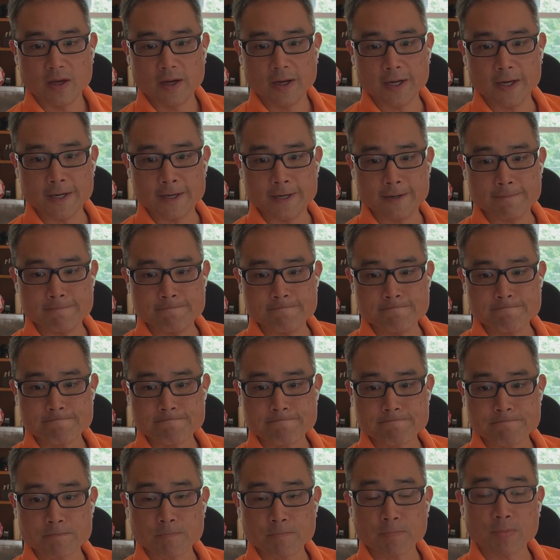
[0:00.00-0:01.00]
Um,
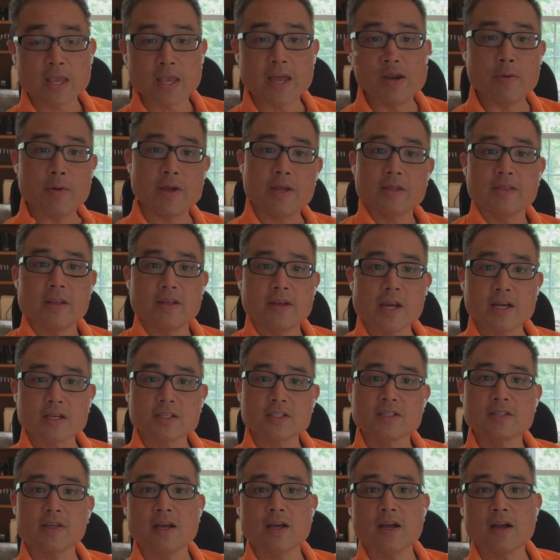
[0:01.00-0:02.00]
anyway, the
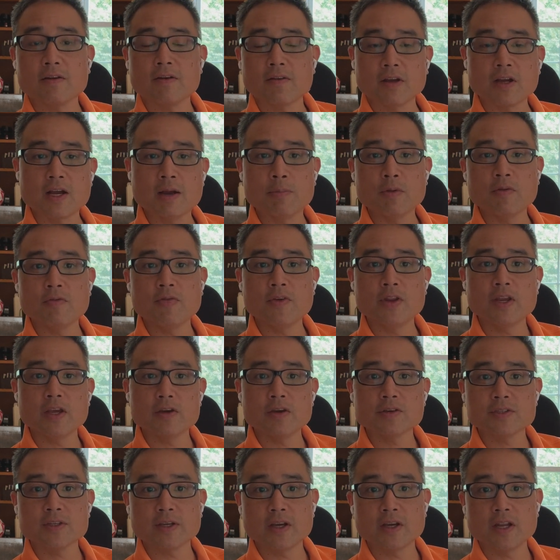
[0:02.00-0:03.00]
next uh, couple
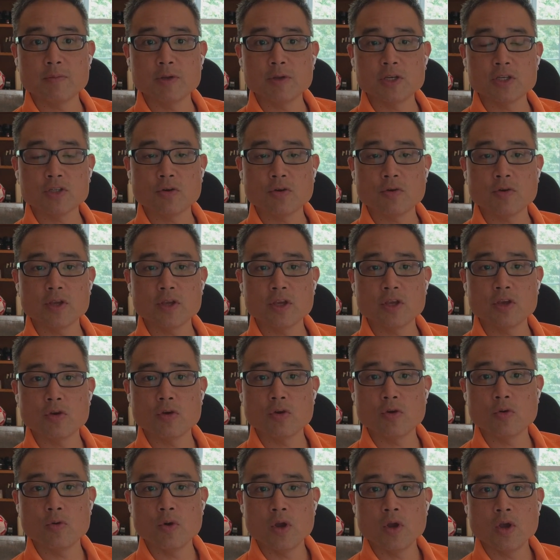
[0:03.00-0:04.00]
videos I'm going to be showing
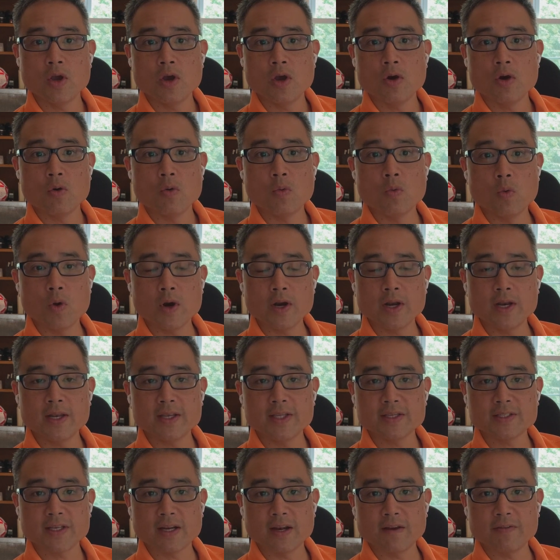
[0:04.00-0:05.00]
you what it
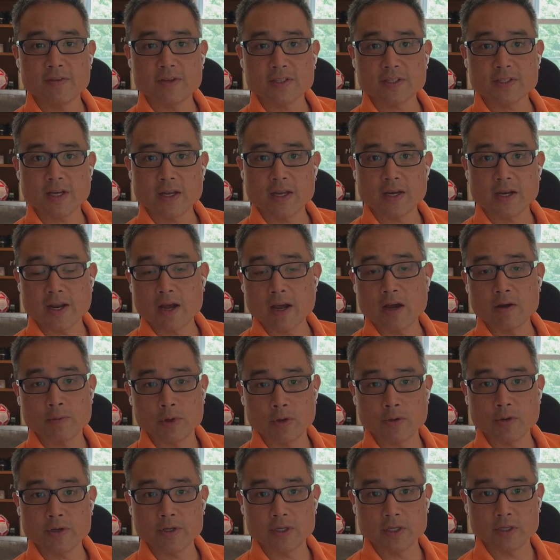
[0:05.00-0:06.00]
is that I've decided how I'm
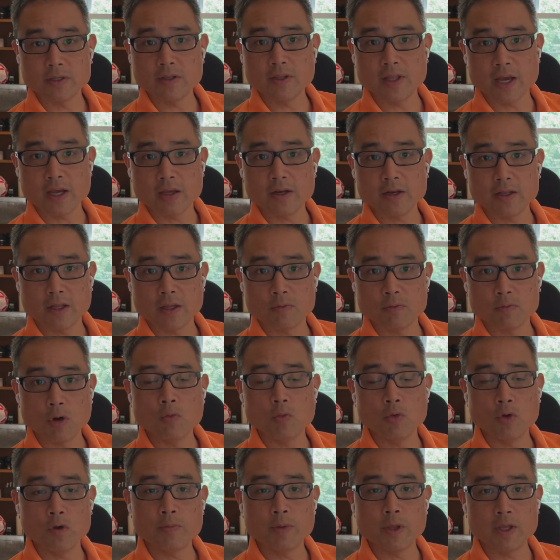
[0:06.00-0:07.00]
going to do that. Like
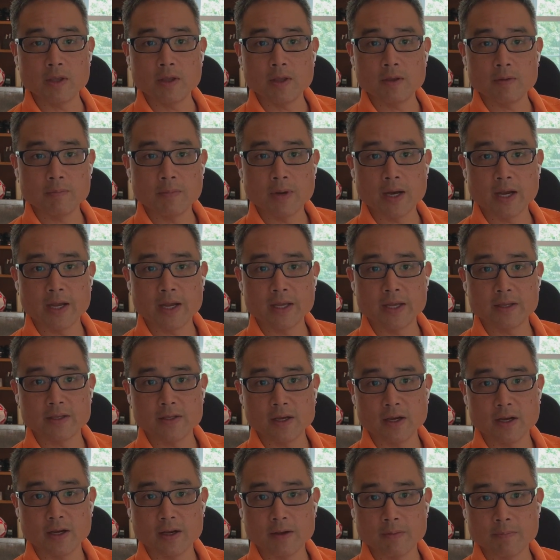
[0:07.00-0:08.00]
what will be my
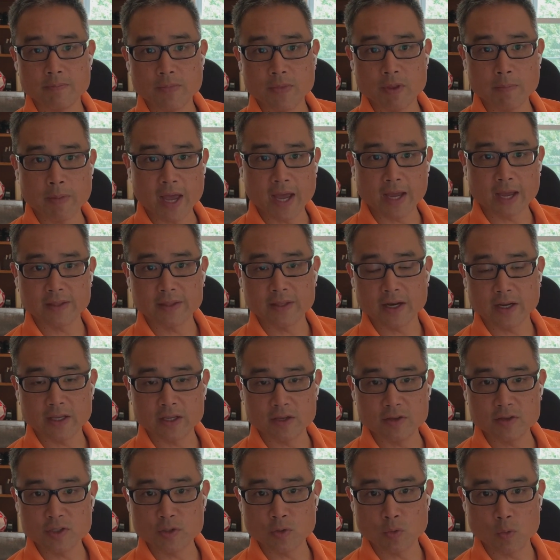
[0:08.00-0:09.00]
um, the bag that I
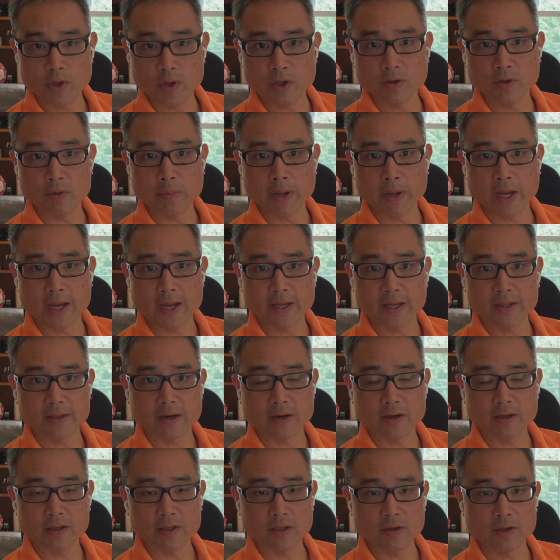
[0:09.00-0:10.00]
use, the wheeled bag
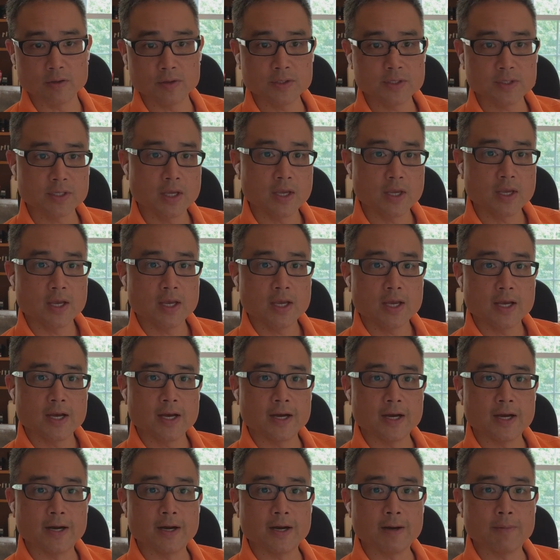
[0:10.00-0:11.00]
that I'll use.
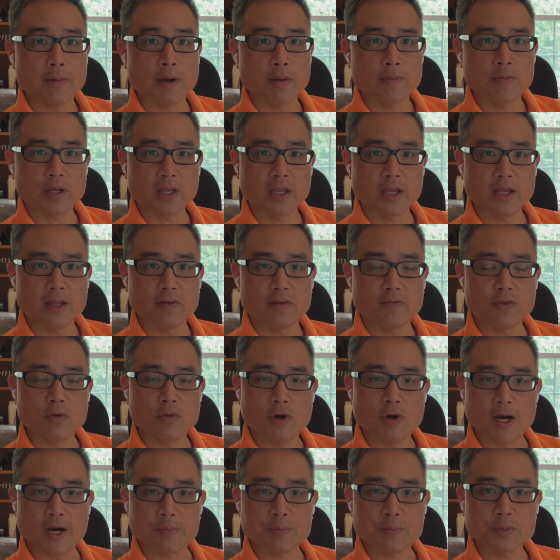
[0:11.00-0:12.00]
Um, I'm looking at a
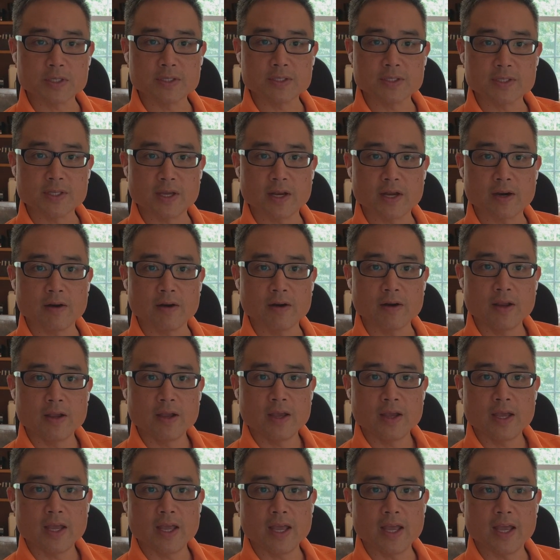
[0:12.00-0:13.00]
few options there,
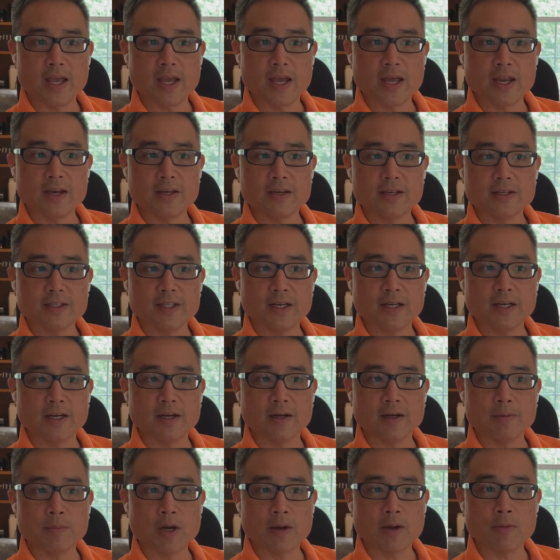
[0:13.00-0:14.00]
and
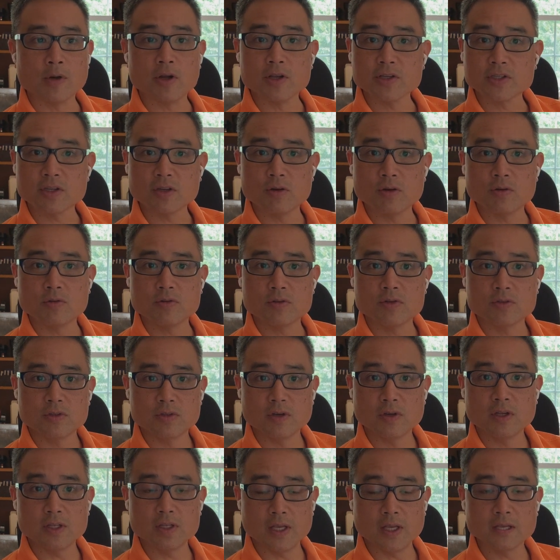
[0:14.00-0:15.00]
um, I'm also
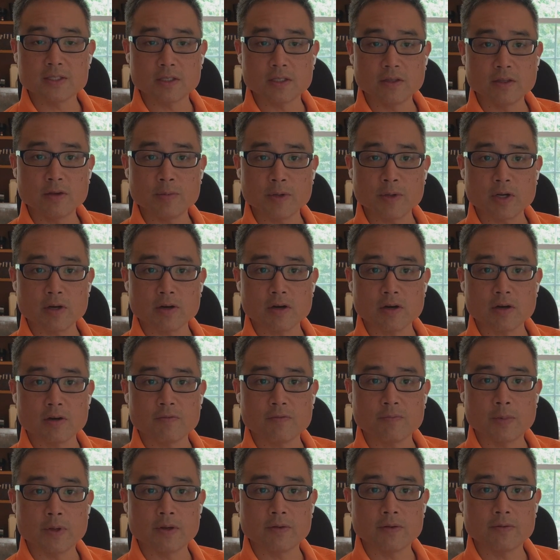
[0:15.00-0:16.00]
it, it's a little bit
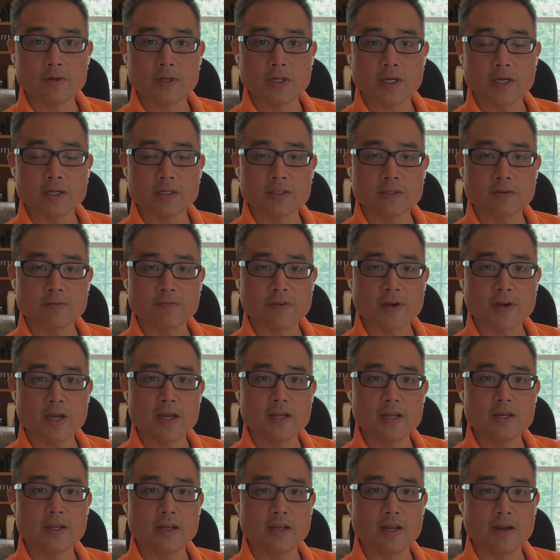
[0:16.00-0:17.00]
hard, but uh, to
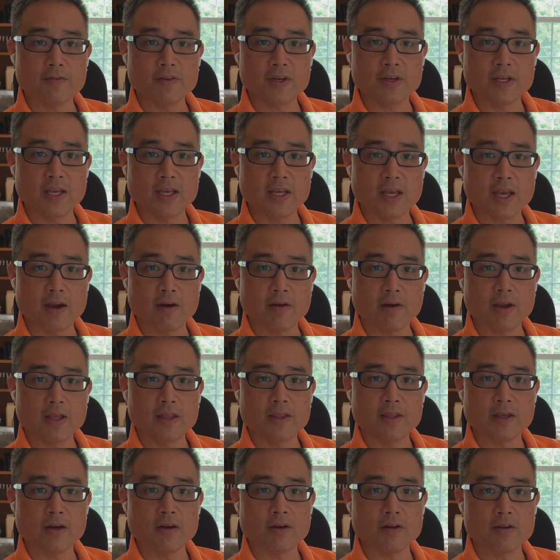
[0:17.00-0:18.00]
find an everyday
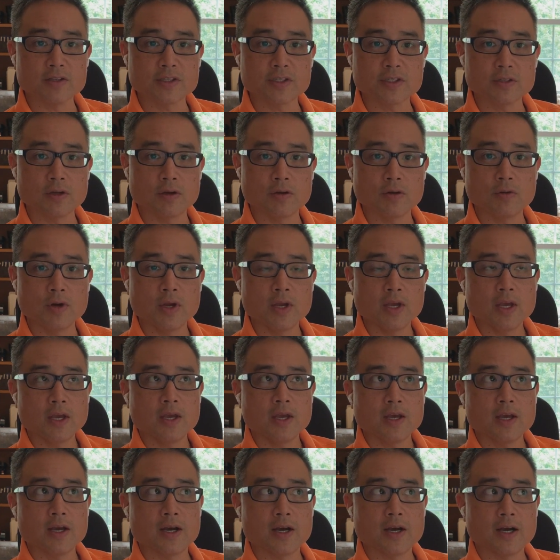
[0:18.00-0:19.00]
carry that also
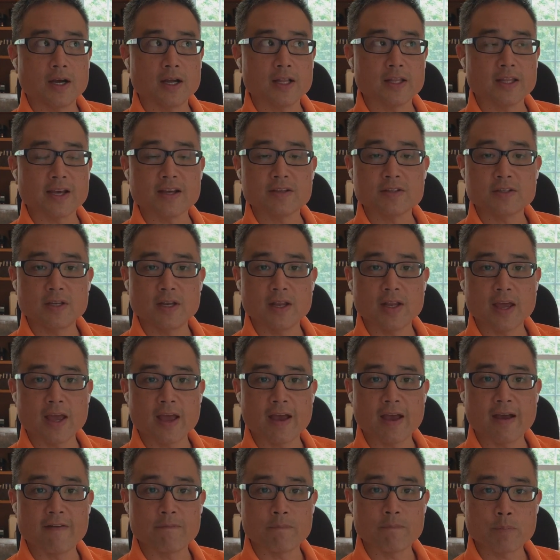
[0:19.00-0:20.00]
uh, allows you to
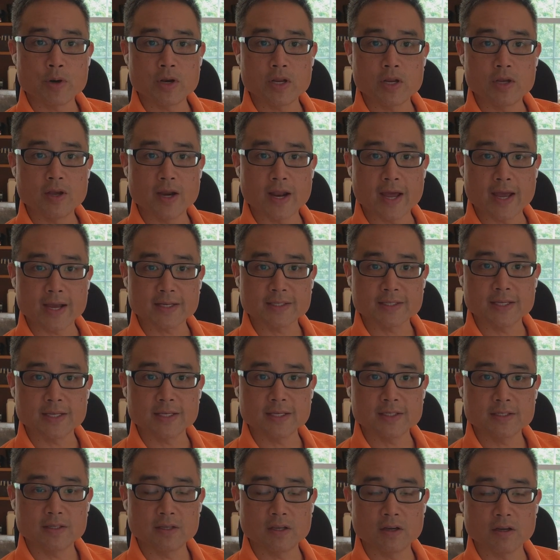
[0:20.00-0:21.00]
have pretty good
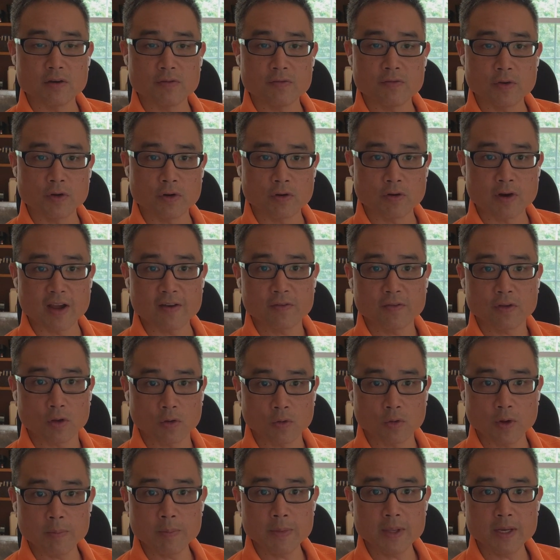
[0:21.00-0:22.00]
access to your photographic
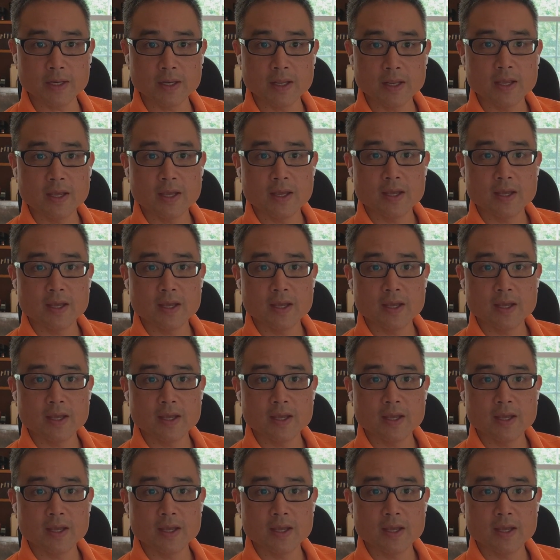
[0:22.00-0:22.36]
equipment.